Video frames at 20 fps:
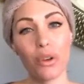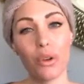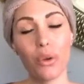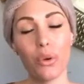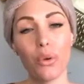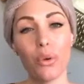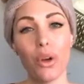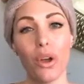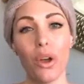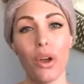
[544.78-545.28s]

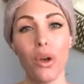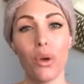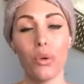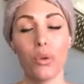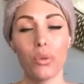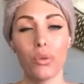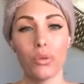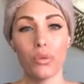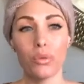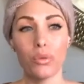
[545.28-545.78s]
who
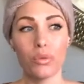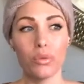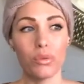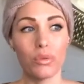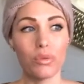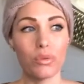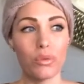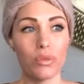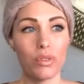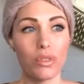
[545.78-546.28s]

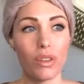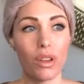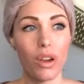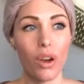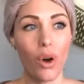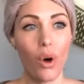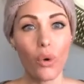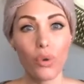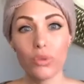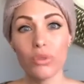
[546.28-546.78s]

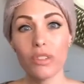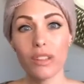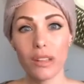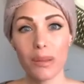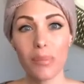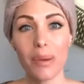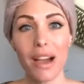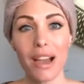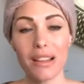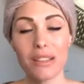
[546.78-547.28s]
only
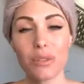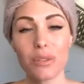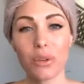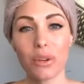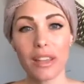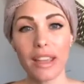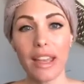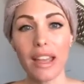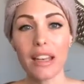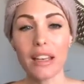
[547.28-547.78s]
buys
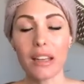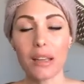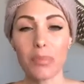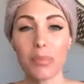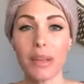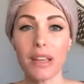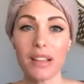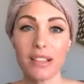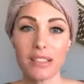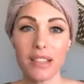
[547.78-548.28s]
organic
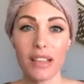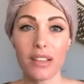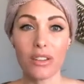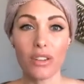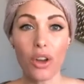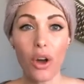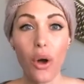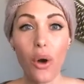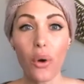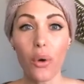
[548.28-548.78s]
because I
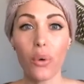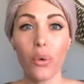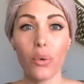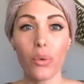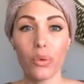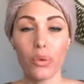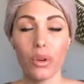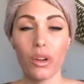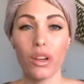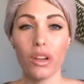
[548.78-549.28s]
know
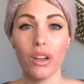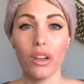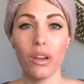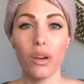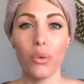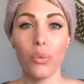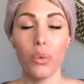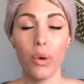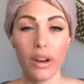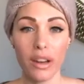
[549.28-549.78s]

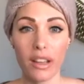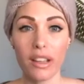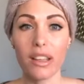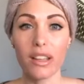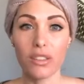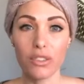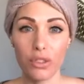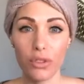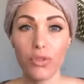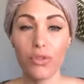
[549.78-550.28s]
what it
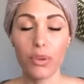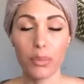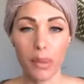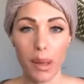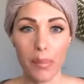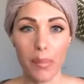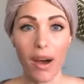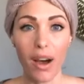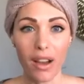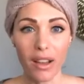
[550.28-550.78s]
can do for my
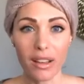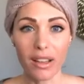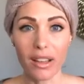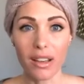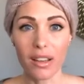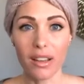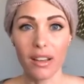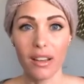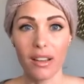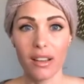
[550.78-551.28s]

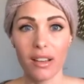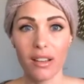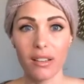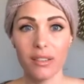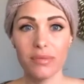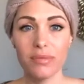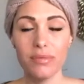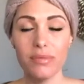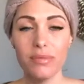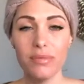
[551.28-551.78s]
body
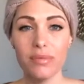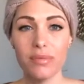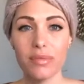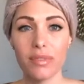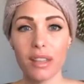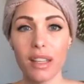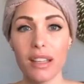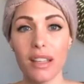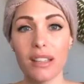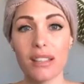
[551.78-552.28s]

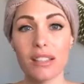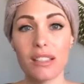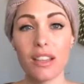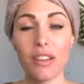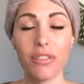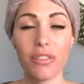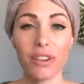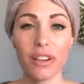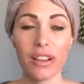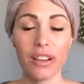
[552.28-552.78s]
is
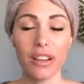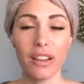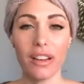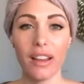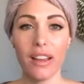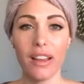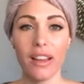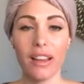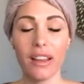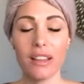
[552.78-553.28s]
different.
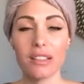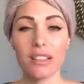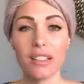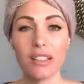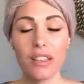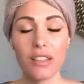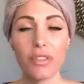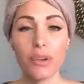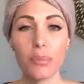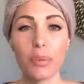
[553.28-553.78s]
It's a
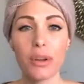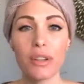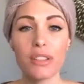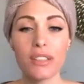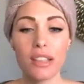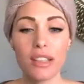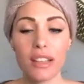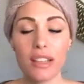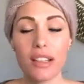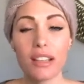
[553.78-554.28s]
different
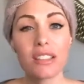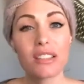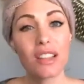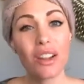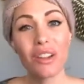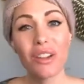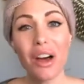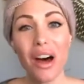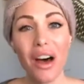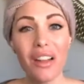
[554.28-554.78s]
person, and it's a
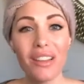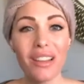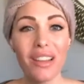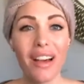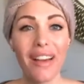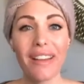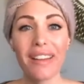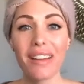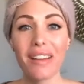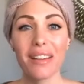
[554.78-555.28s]
lot
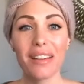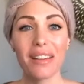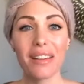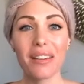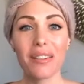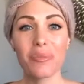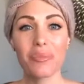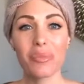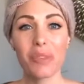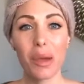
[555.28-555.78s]
like
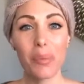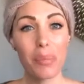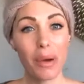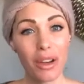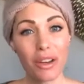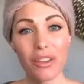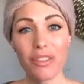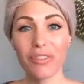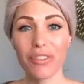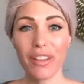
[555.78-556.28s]
a
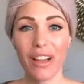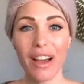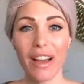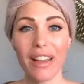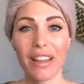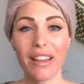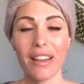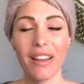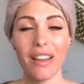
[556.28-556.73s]
butterfly.